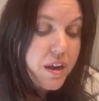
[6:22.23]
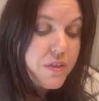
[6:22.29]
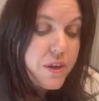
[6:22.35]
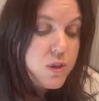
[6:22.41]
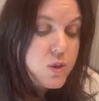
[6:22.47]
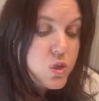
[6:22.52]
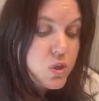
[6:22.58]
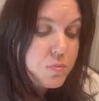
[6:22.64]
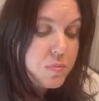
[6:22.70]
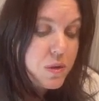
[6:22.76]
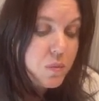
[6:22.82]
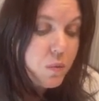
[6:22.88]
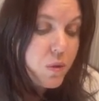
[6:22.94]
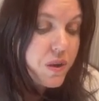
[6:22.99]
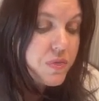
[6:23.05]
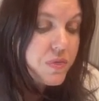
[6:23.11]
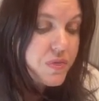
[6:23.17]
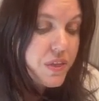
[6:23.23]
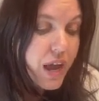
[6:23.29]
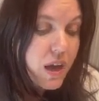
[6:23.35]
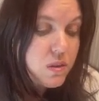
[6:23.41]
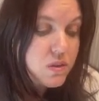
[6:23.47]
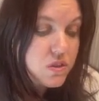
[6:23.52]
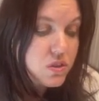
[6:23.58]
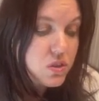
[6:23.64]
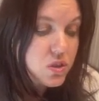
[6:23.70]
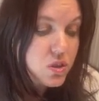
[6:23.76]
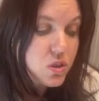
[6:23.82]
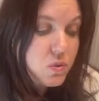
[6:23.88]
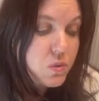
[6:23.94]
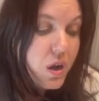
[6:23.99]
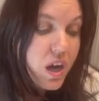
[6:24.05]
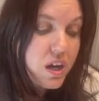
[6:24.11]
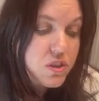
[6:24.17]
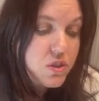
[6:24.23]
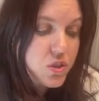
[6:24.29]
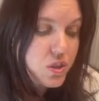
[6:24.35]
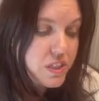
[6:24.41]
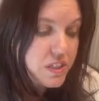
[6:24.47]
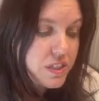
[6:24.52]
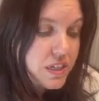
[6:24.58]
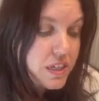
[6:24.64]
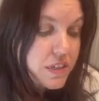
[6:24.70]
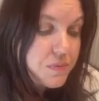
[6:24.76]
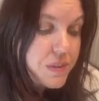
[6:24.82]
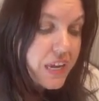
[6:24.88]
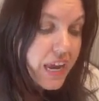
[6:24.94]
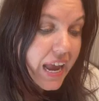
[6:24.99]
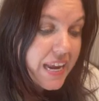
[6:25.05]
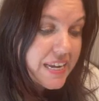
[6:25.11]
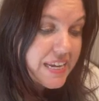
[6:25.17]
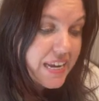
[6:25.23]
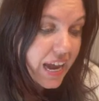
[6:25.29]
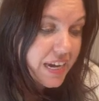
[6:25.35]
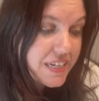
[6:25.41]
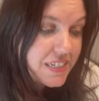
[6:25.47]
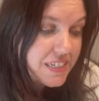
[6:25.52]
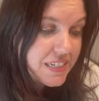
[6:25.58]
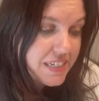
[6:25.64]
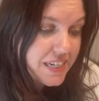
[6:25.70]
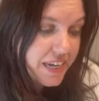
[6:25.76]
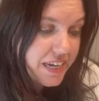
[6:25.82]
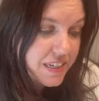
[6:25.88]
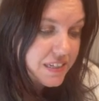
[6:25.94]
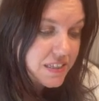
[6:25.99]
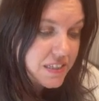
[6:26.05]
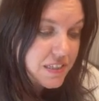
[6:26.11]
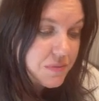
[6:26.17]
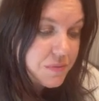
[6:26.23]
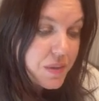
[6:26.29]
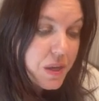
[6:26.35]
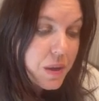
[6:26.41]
there shall be 1,290 days.